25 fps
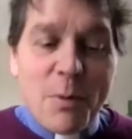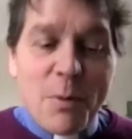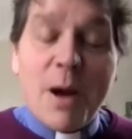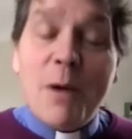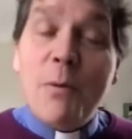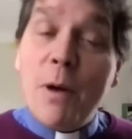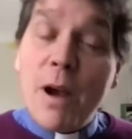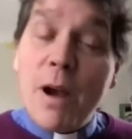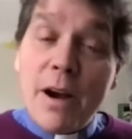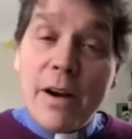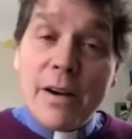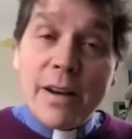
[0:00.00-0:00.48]
by
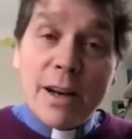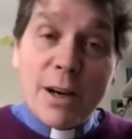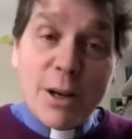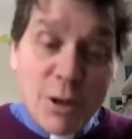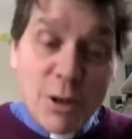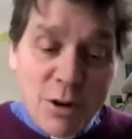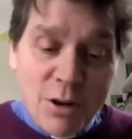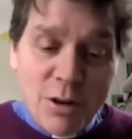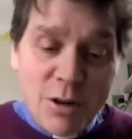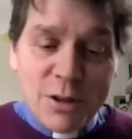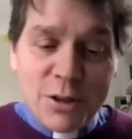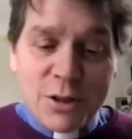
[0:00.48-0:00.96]
wearing a
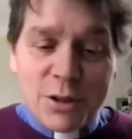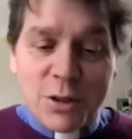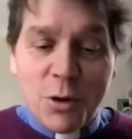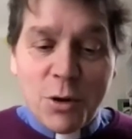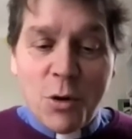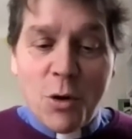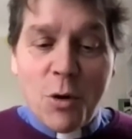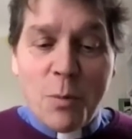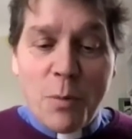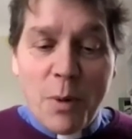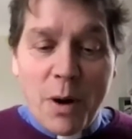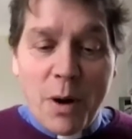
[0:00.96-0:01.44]
cross
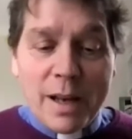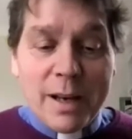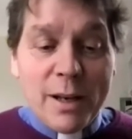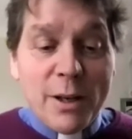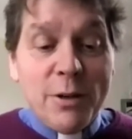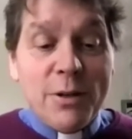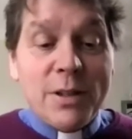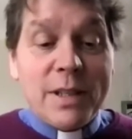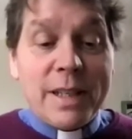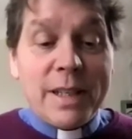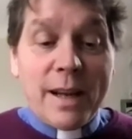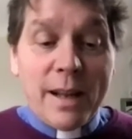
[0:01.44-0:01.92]
or by
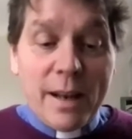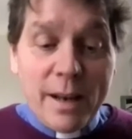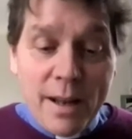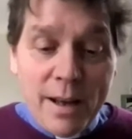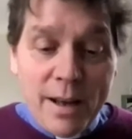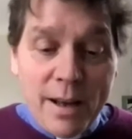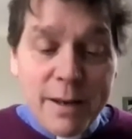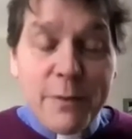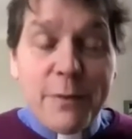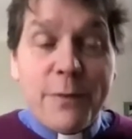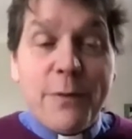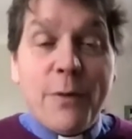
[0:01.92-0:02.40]
losing our
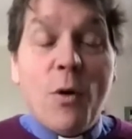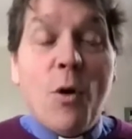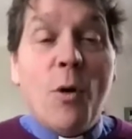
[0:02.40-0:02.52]
life